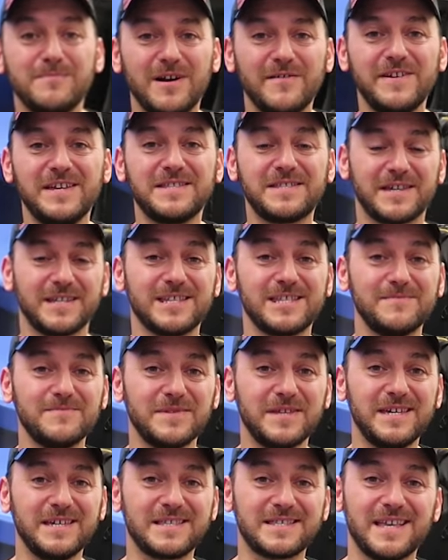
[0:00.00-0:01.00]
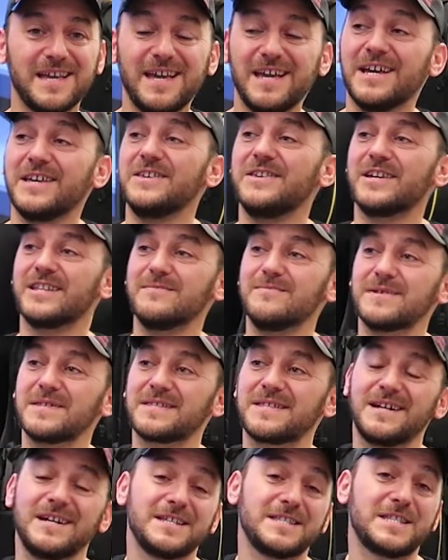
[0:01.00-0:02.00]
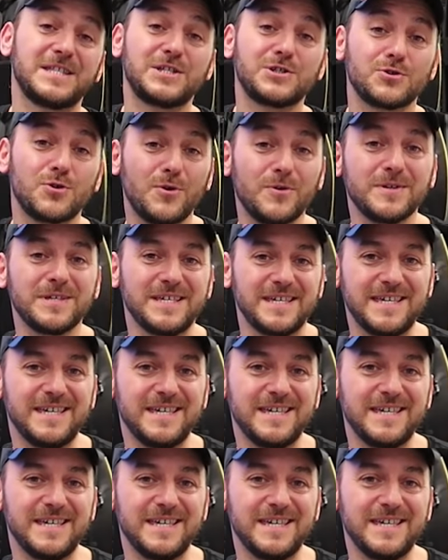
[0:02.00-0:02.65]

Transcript: Mavic'in tanıtımındayız. Yanımızda Drone